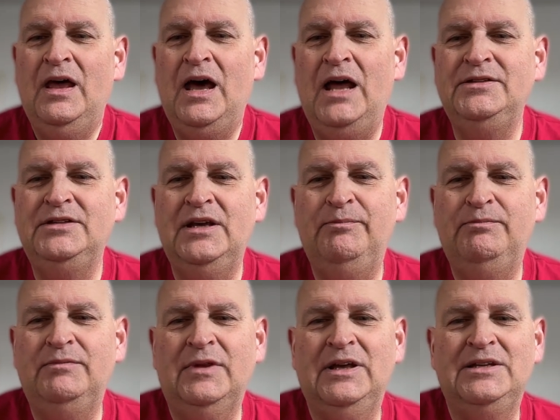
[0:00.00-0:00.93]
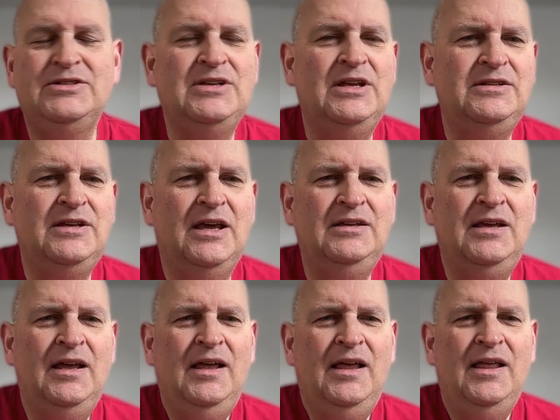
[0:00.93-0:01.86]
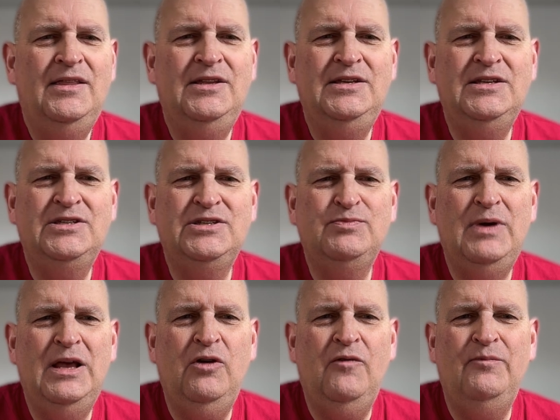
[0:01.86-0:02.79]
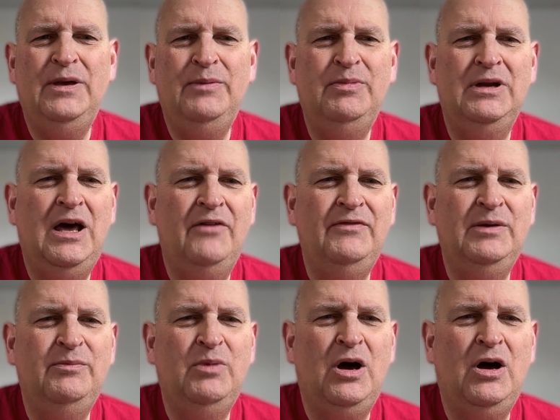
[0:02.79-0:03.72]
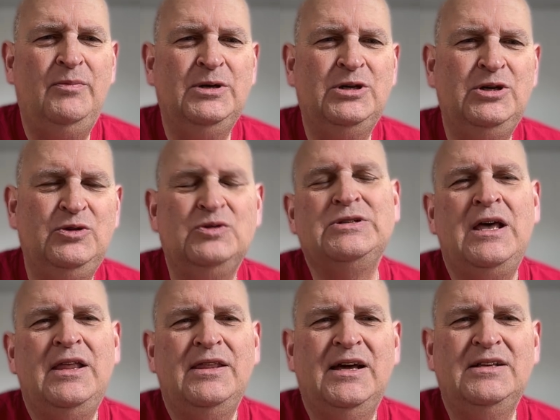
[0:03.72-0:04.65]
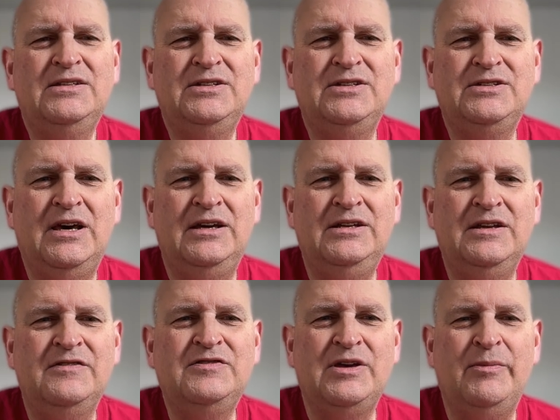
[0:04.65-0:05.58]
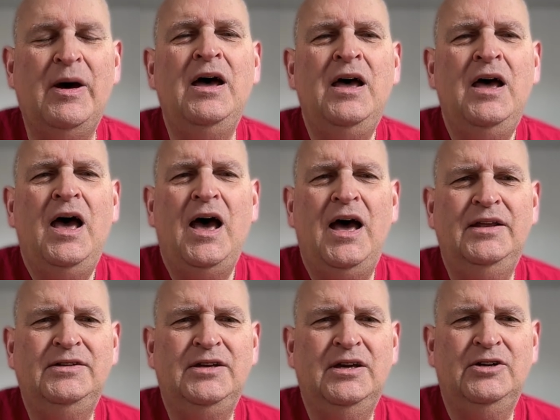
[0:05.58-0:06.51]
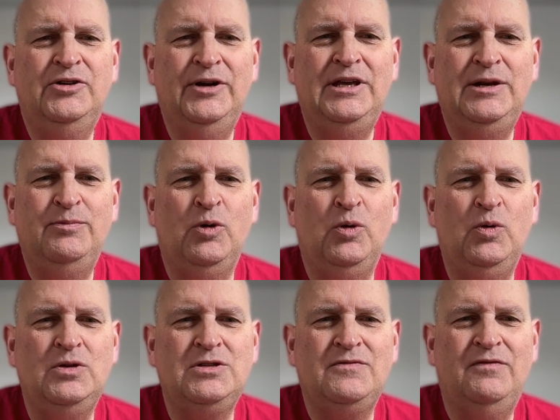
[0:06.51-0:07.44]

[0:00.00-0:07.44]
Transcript: And um, Sunday, the smell of people having barbecues. That's a sign of summer. And cricket balls